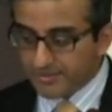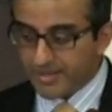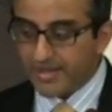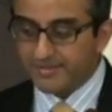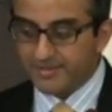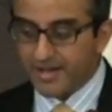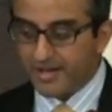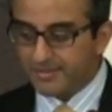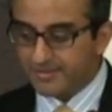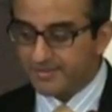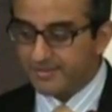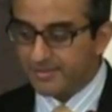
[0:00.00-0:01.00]
the next
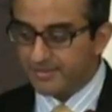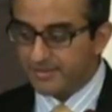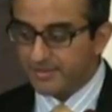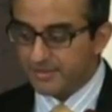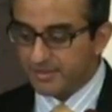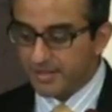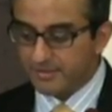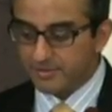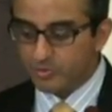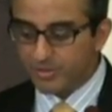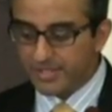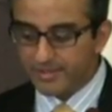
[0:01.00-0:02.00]
guy, thing
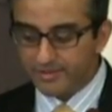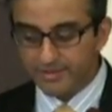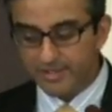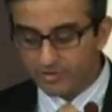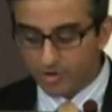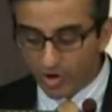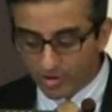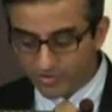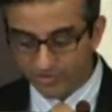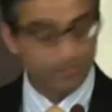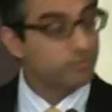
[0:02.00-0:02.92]
al-Khazaruni, he's also